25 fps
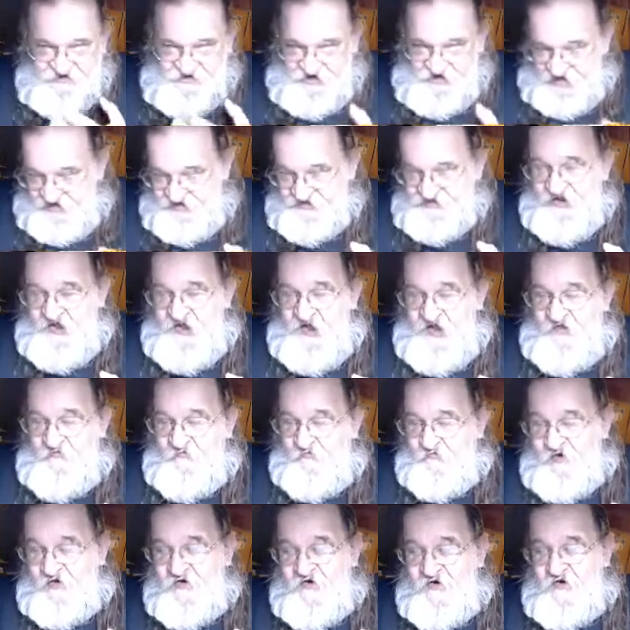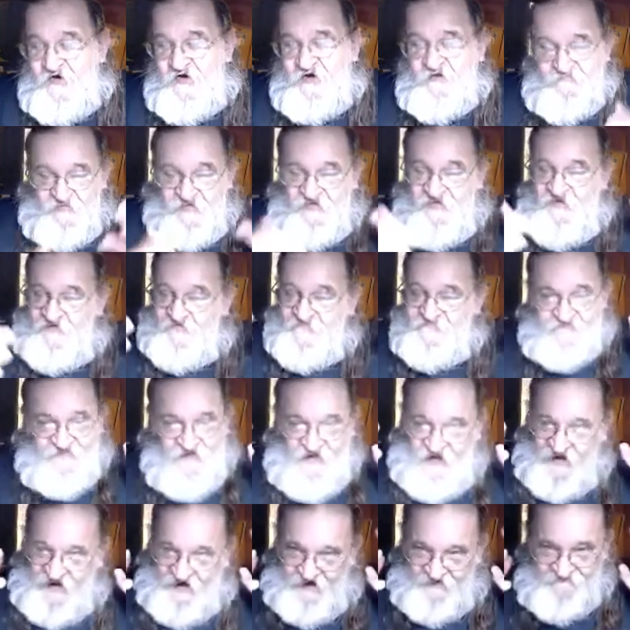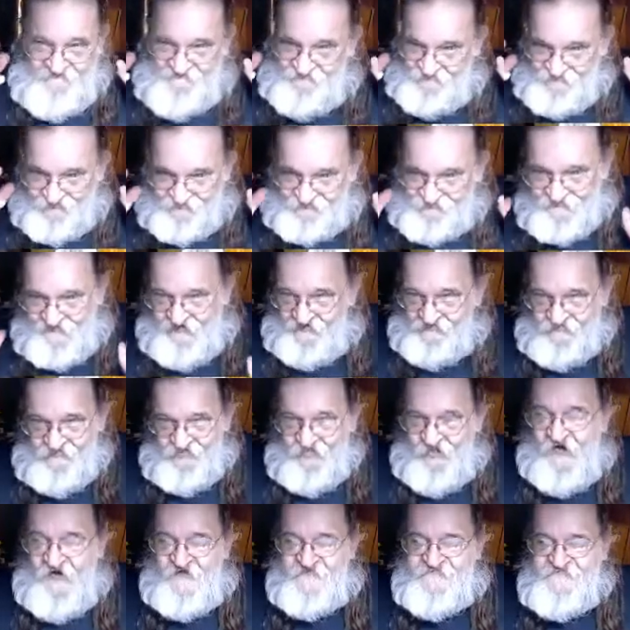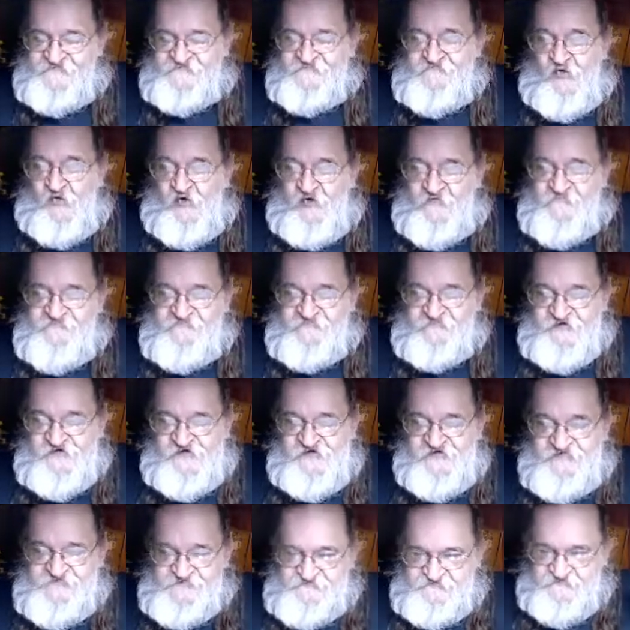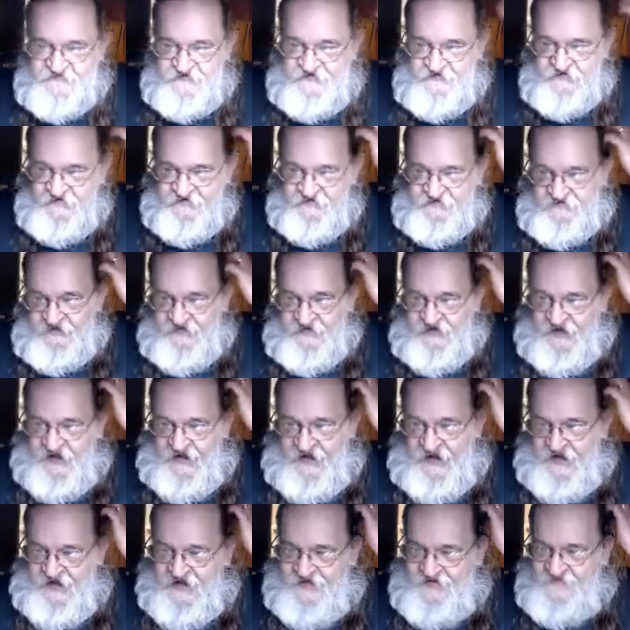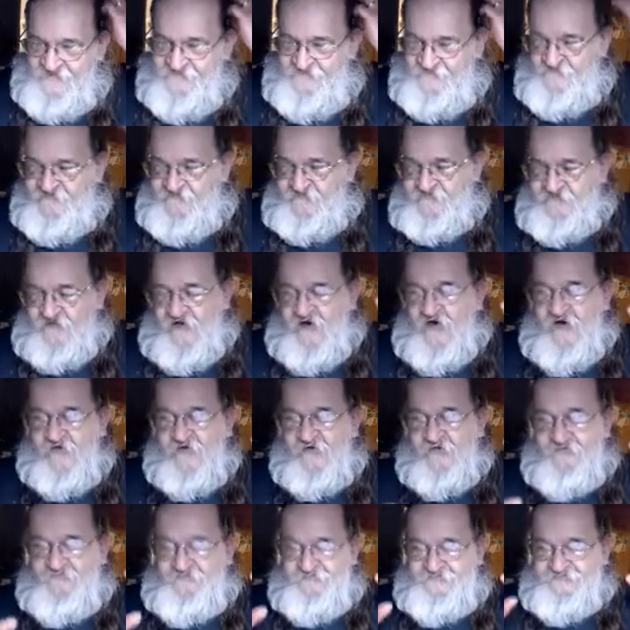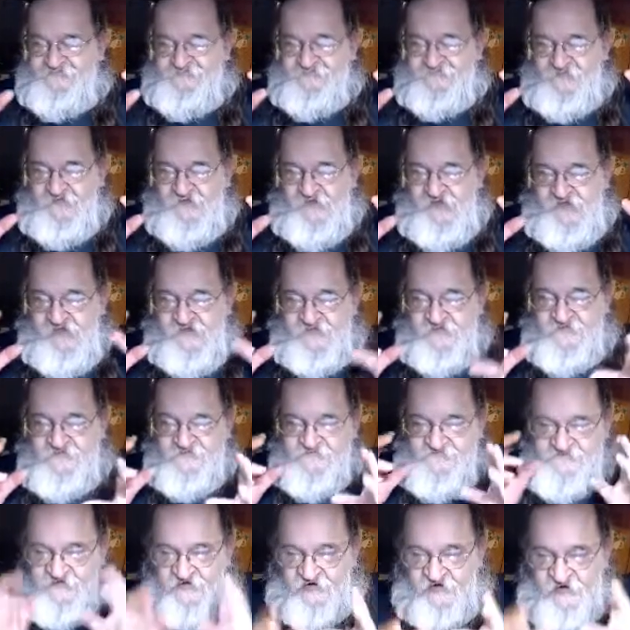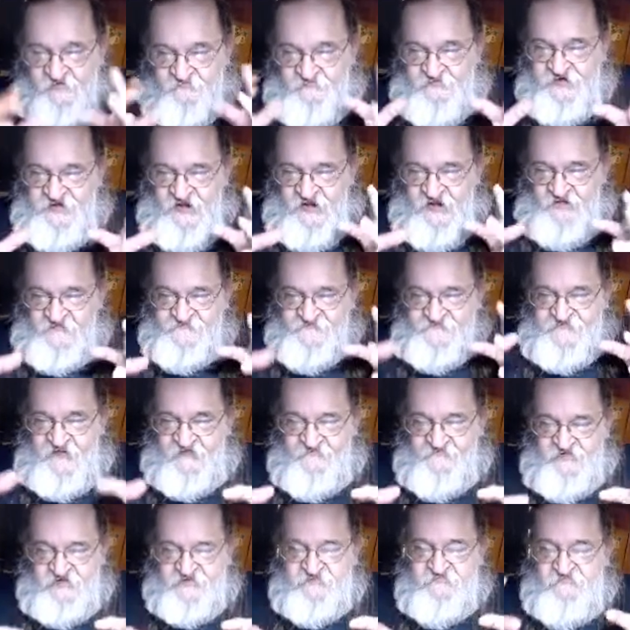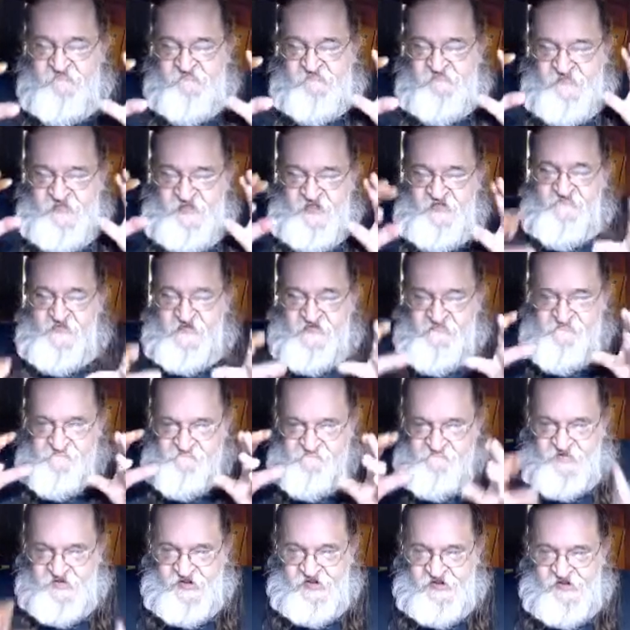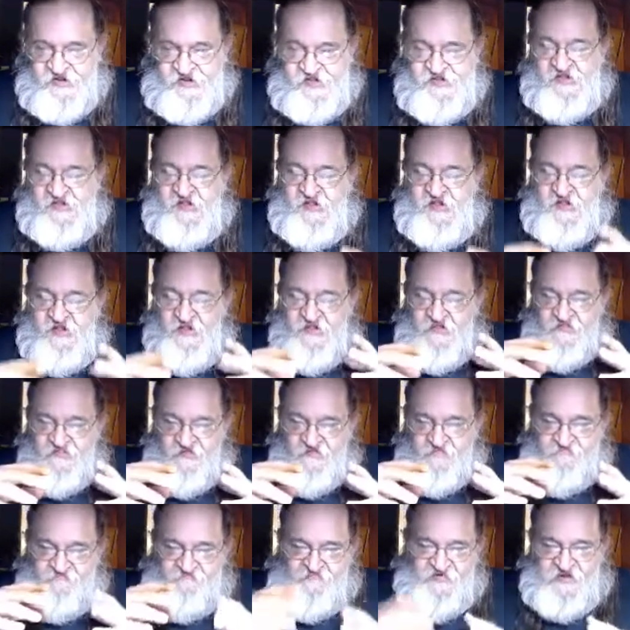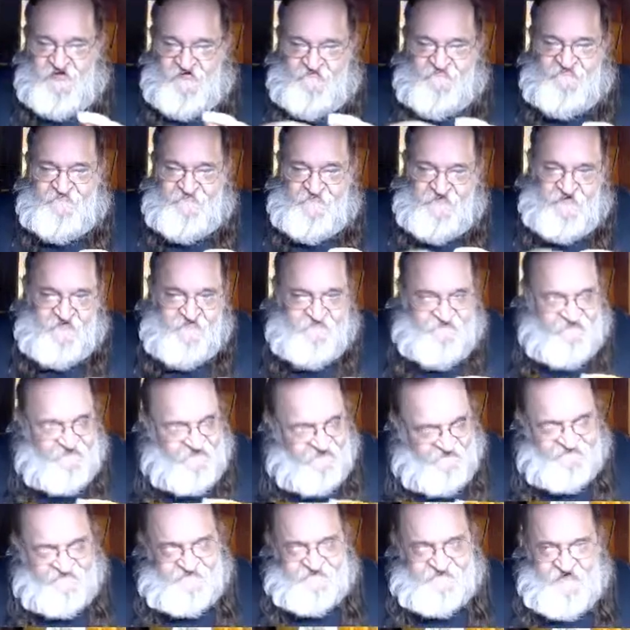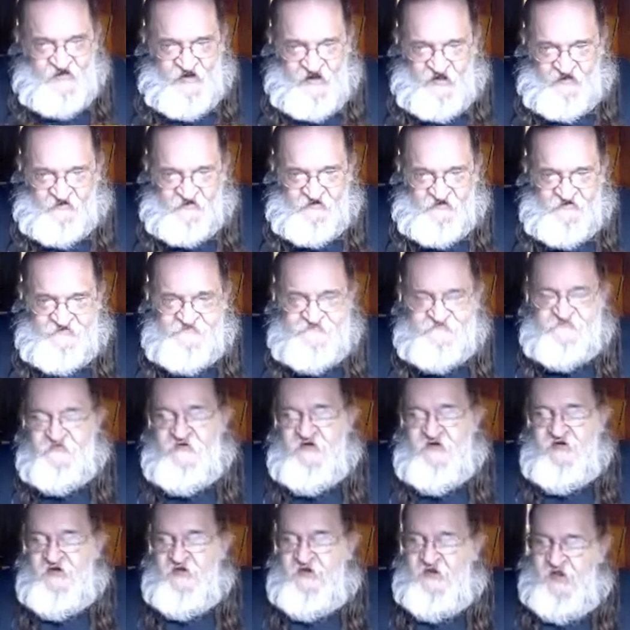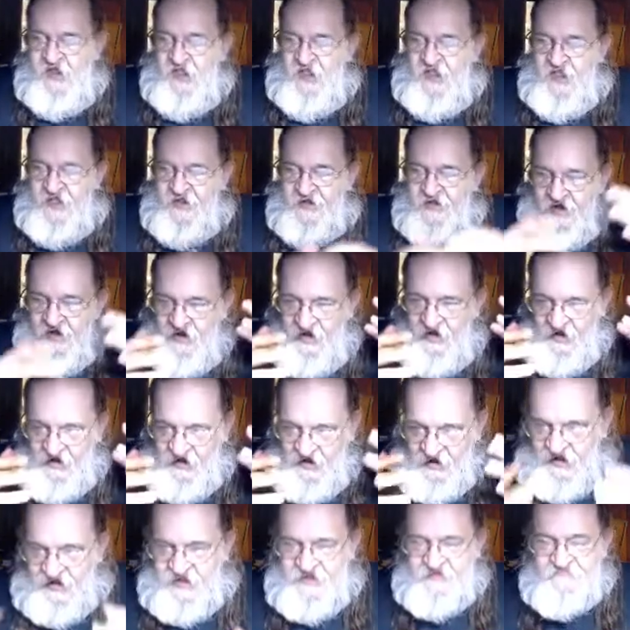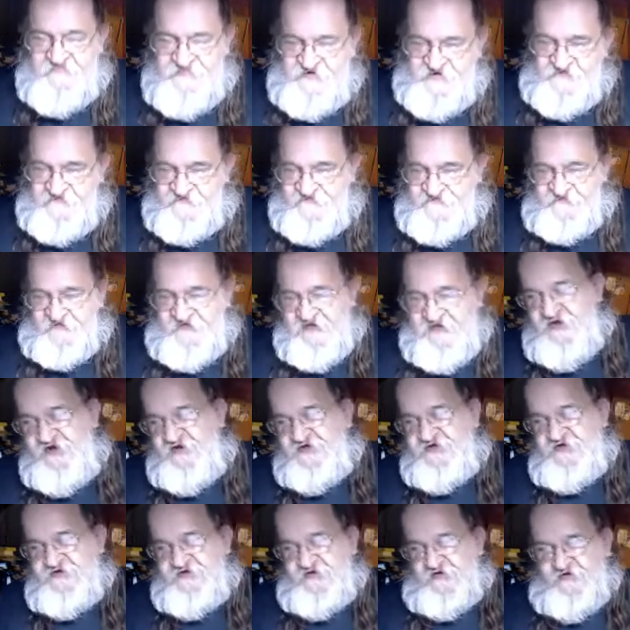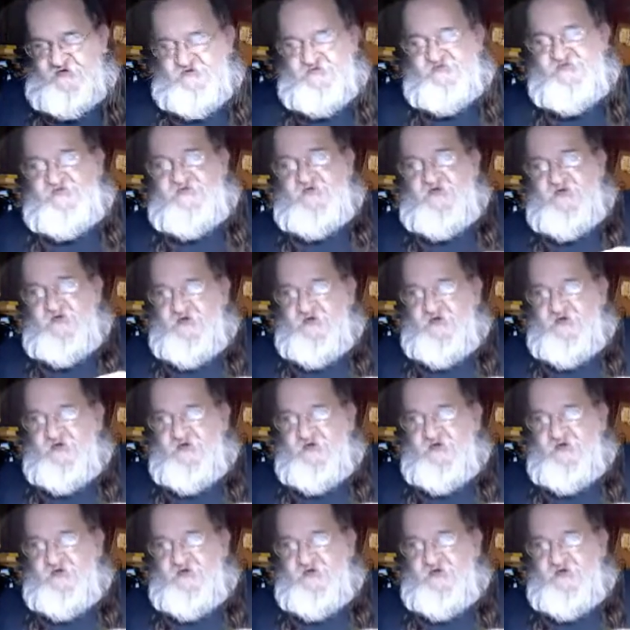did not work because lost more fish. And so Jeremy has given me the benefit of his knowledge, and I am using it to